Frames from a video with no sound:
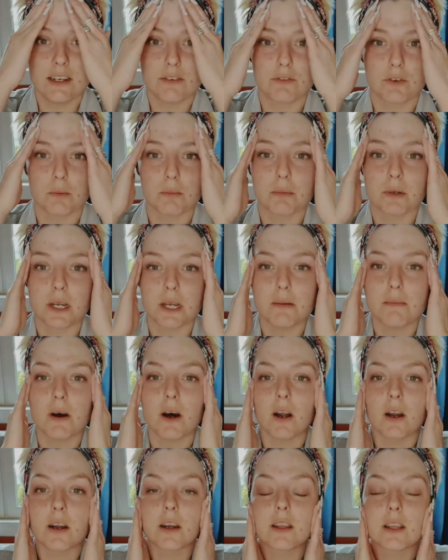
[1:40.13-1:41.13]
from
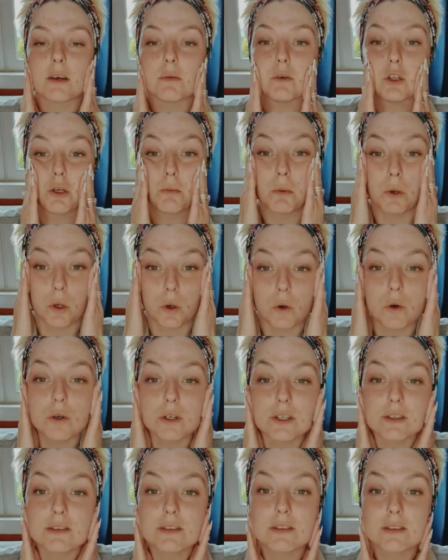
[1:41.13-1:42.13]
Primark that when you put it on
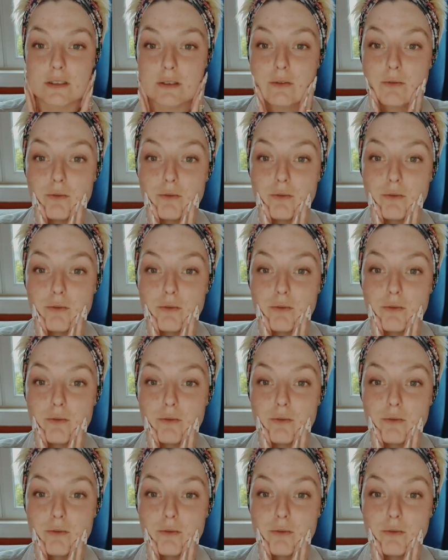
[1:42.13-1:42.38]
it's